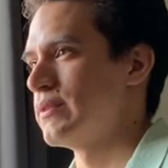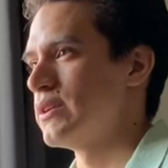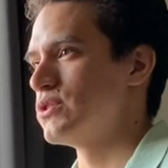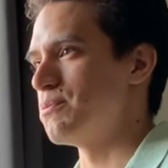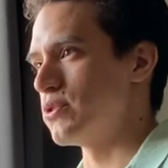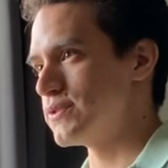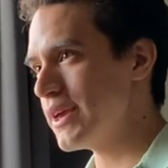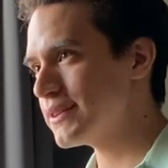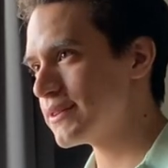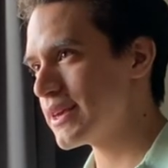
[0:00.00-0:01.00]
To
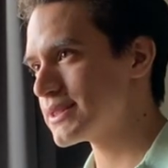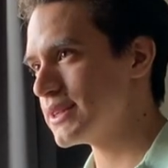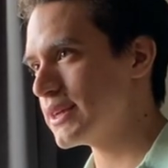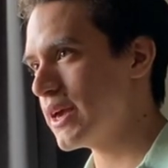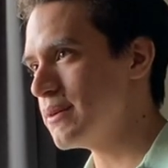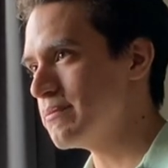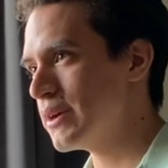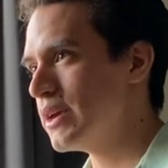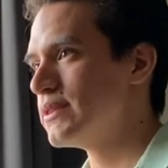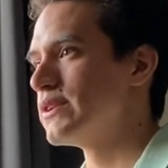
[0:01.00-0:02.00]
protect the
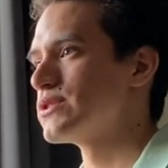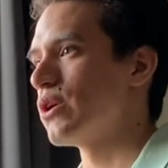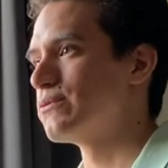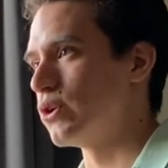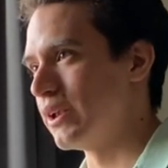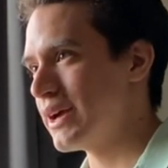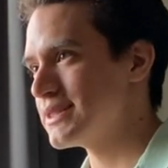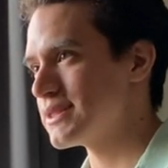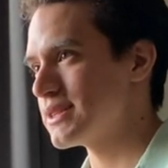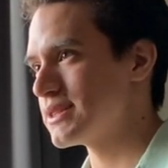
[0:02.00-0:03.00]
SDK, the software
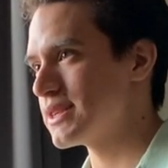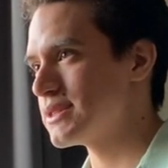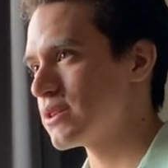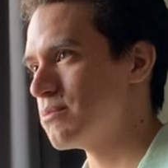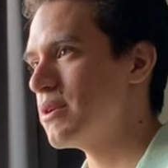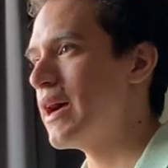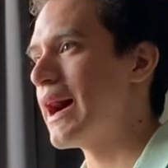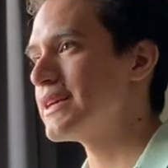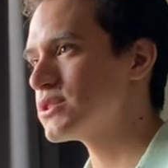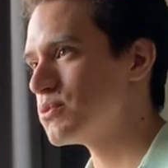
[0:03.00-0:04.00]
licensing system
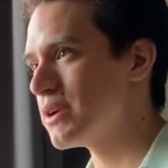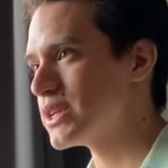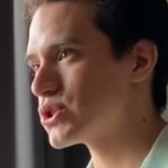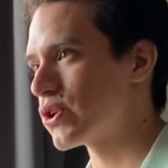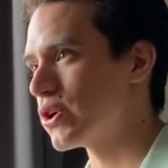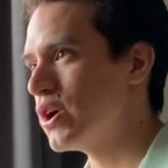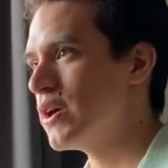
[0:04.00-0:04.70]
has to make sure